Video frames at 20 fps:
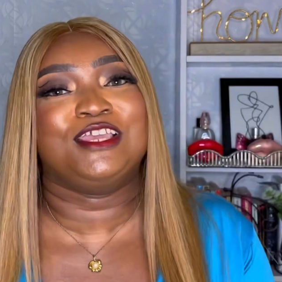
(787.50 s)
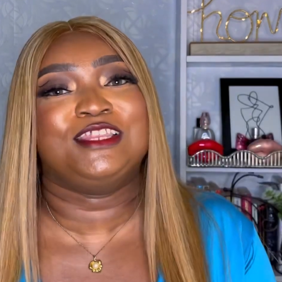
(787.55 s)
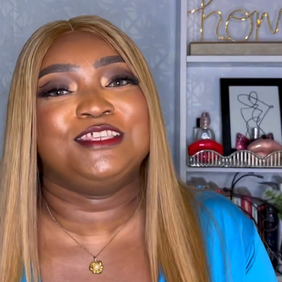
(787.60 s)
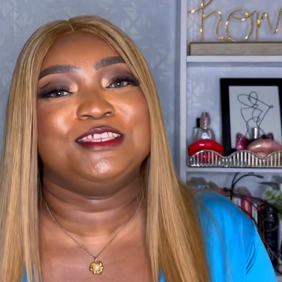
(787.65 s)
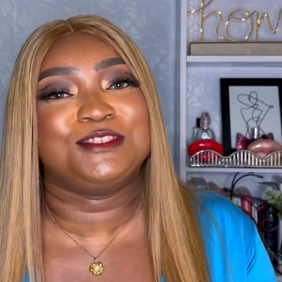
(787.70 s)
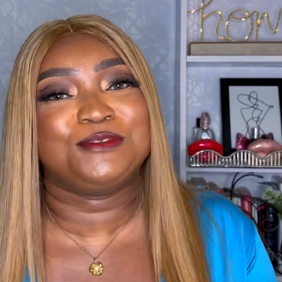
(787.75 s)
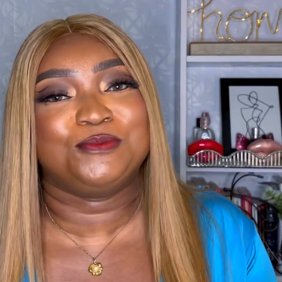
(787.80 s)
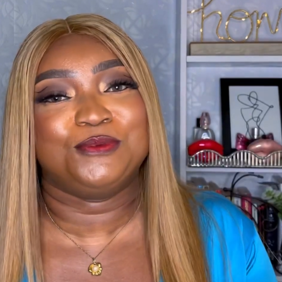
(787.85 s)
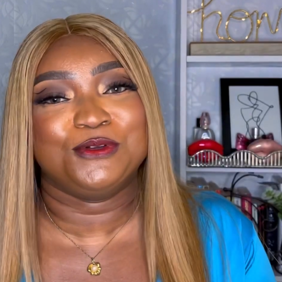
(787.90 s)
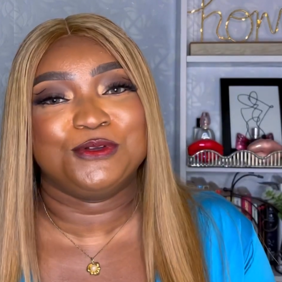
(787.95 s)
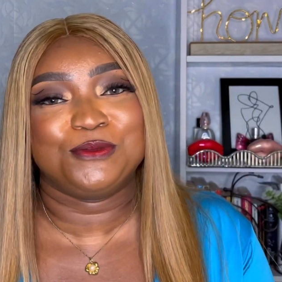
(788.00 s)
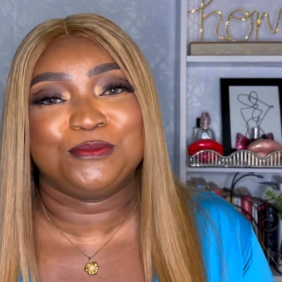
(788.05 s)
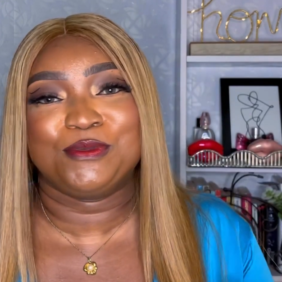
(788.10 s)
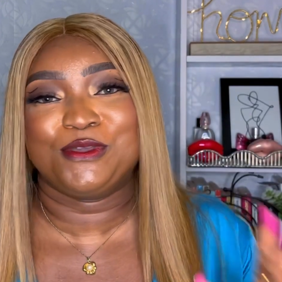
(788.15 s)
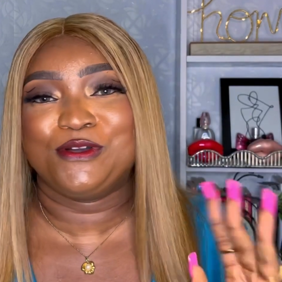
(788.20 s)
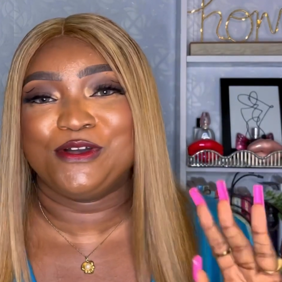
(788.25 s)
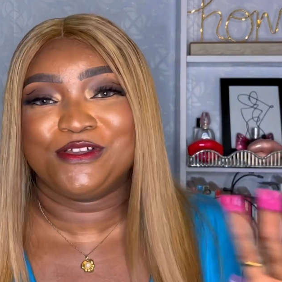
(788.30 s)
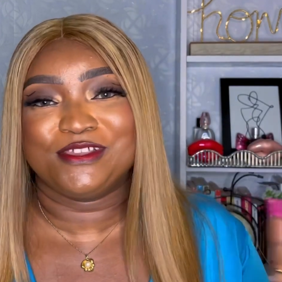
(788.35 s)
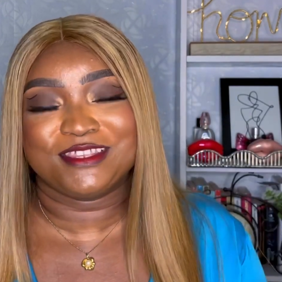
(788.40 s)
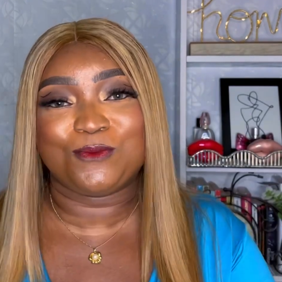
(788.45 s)
this book
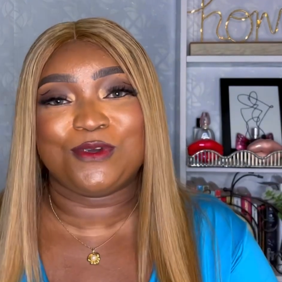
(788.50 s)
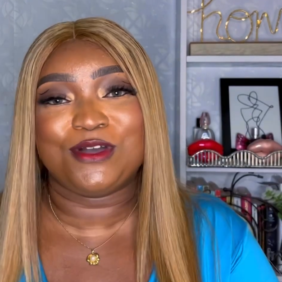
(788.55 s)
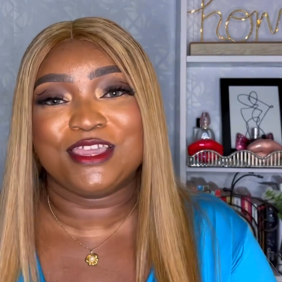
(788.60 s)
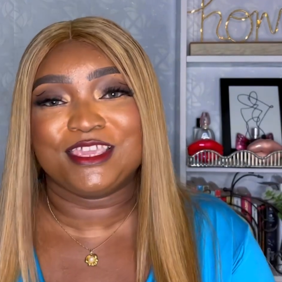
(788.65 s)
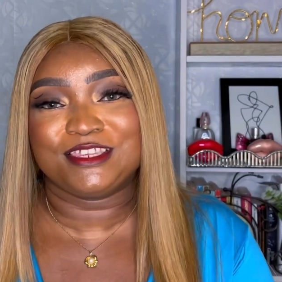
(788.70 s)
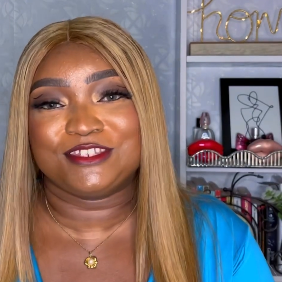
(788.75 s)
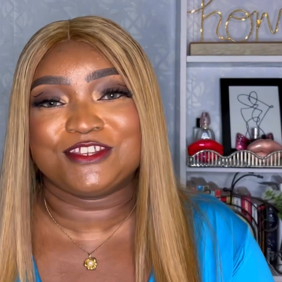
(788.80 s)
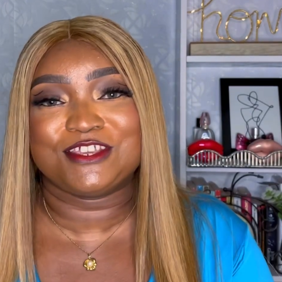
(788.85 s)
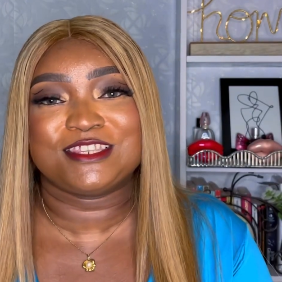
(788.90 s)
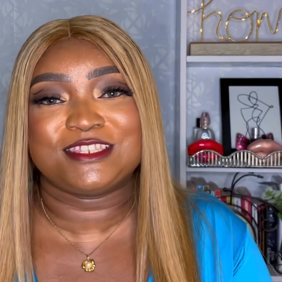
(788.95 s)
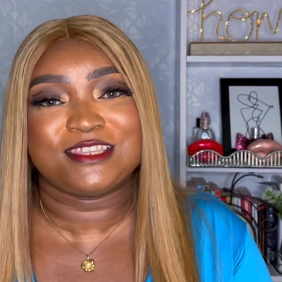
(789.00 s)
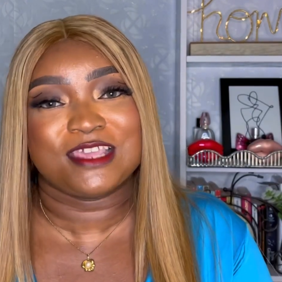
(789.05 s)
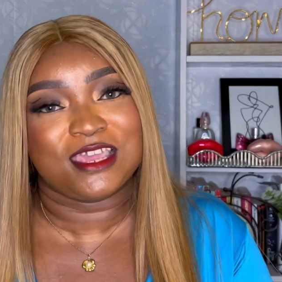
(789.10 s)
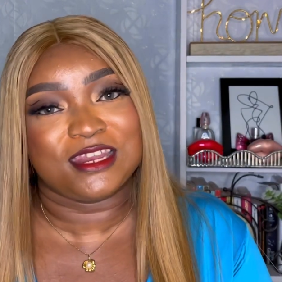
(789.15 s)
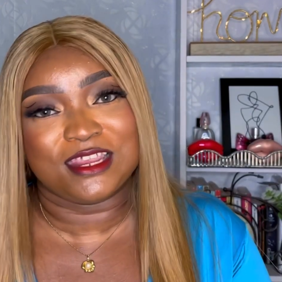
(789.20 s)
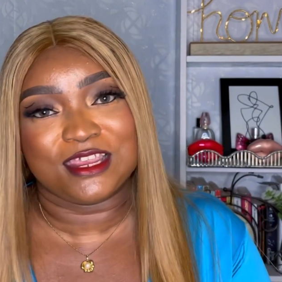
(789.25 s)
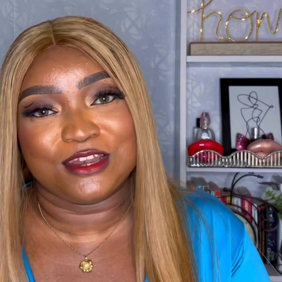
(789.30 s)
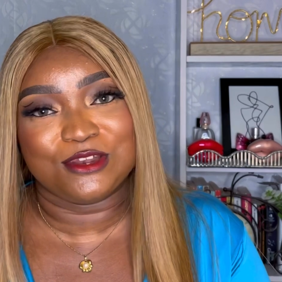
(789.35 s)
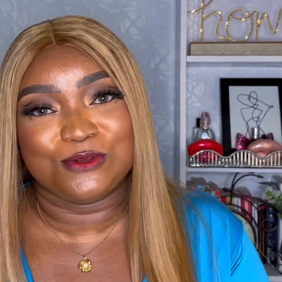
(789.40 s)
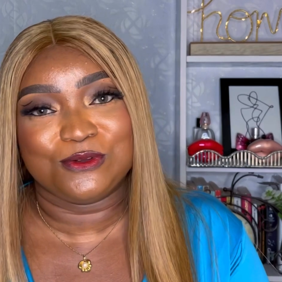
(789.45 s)
because what he just said
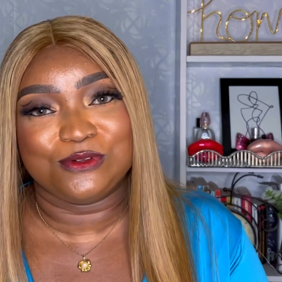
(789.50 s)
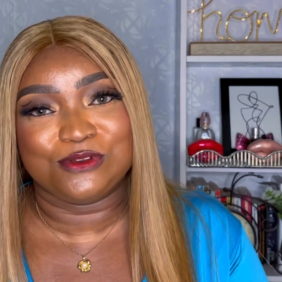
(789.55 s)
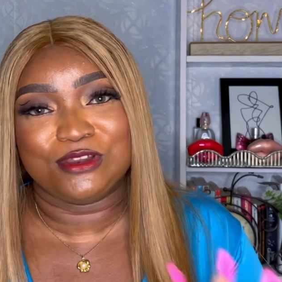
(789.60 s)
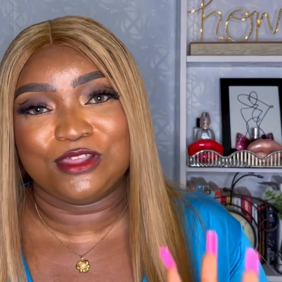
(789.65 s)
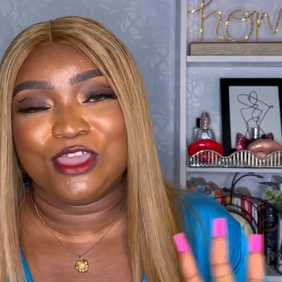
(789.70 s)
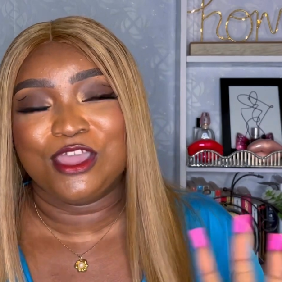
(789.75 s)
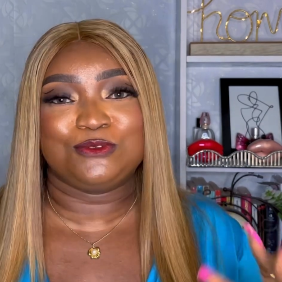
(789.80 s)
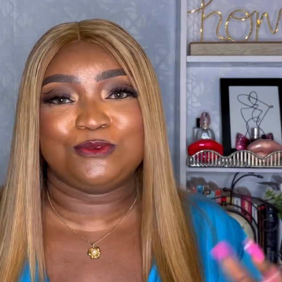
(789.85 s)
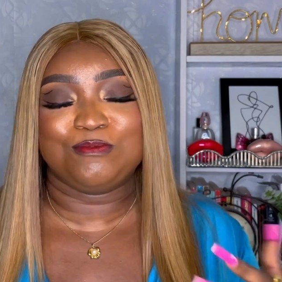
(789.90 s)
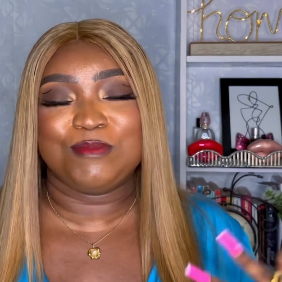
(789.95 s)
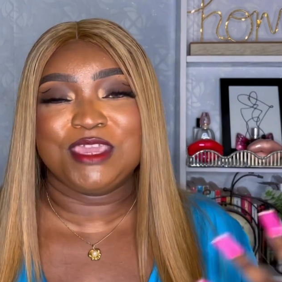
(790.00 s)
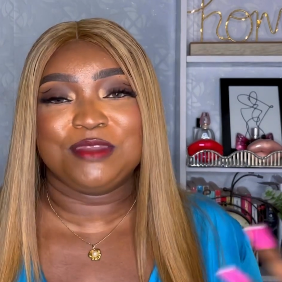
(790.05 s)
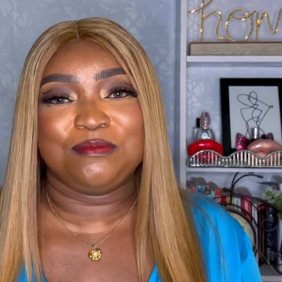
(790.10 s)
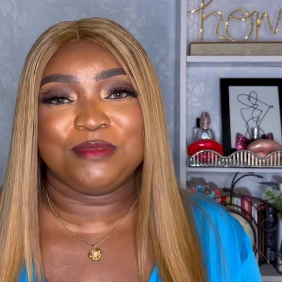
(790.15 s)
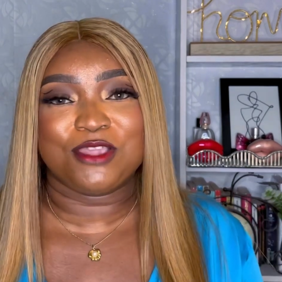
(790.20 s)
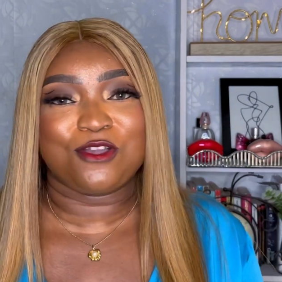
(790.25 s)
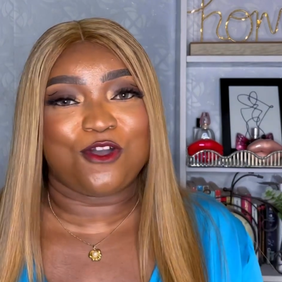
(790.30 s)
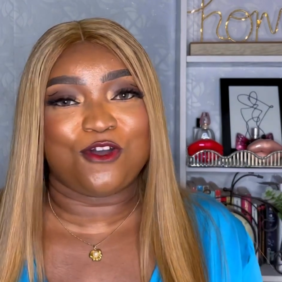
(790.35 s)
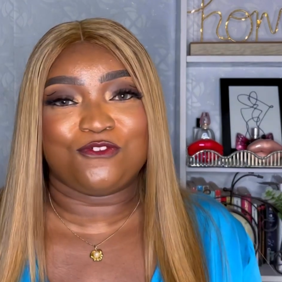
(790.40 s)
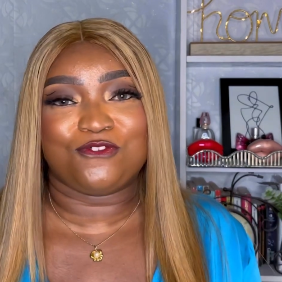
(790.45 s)
alone made
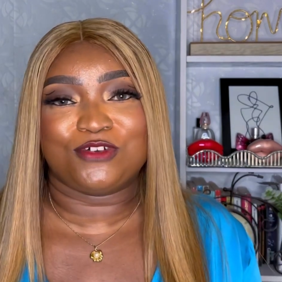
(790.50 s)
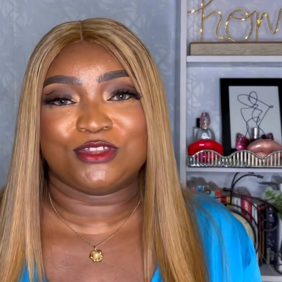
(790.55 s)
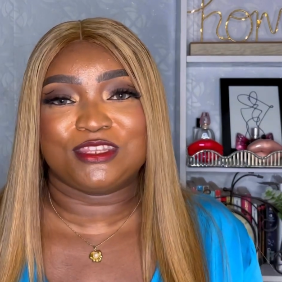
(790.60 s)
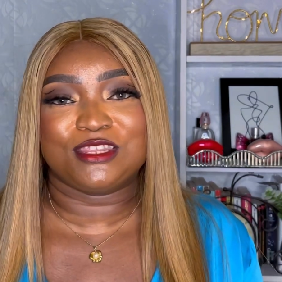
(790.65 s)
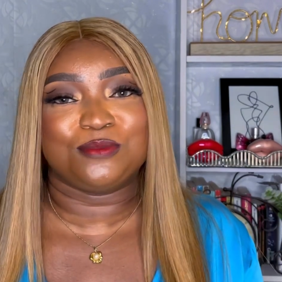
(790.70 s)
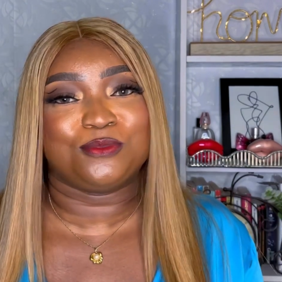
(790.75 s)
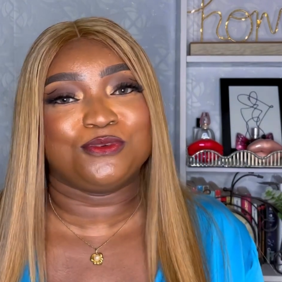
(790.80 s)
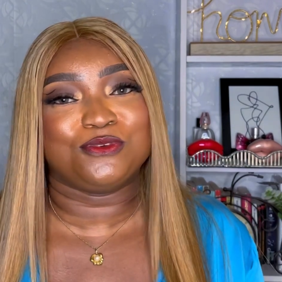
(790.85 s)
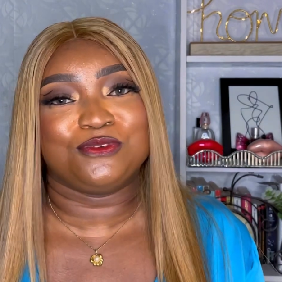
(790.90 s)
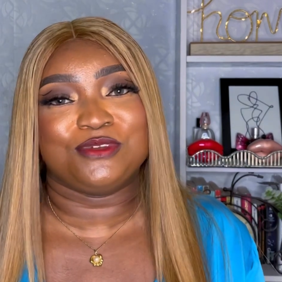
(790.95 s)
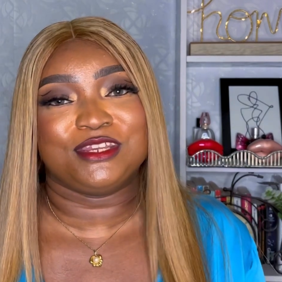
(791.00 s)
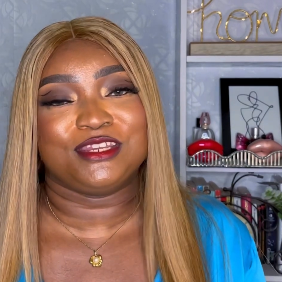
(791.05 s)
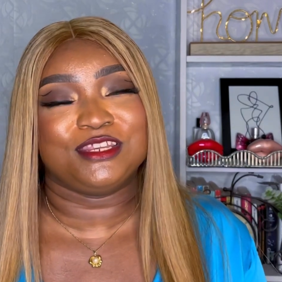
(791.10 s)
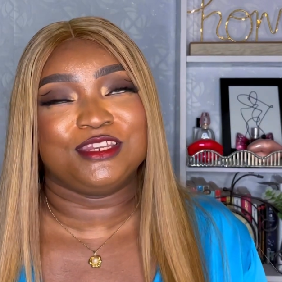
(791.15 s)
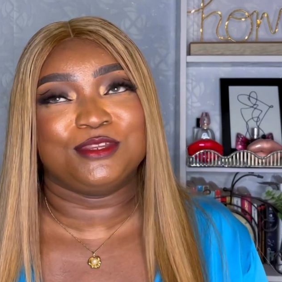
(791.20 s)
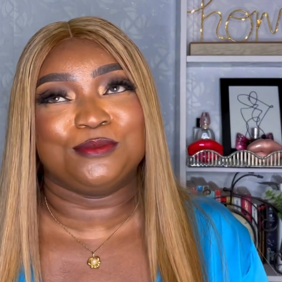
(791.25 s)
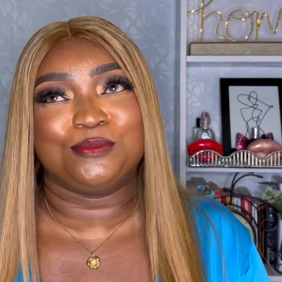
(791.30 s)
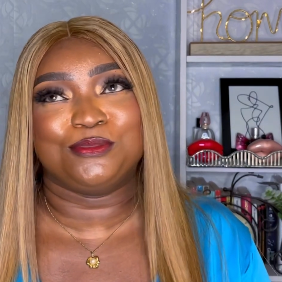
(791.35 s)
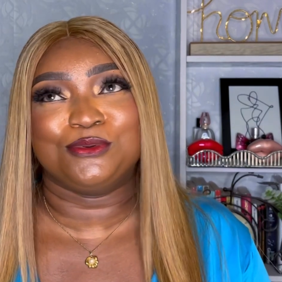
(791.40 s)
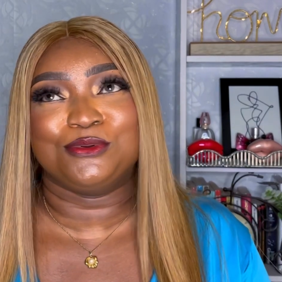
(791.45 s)
me comfortable reading
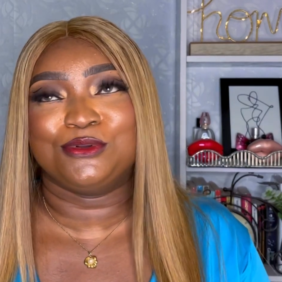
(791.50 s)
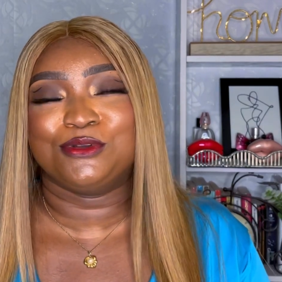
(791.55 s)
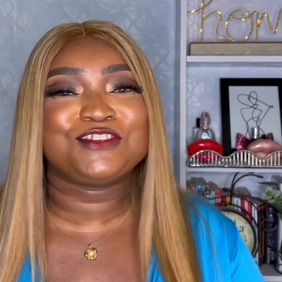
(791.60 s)
the book.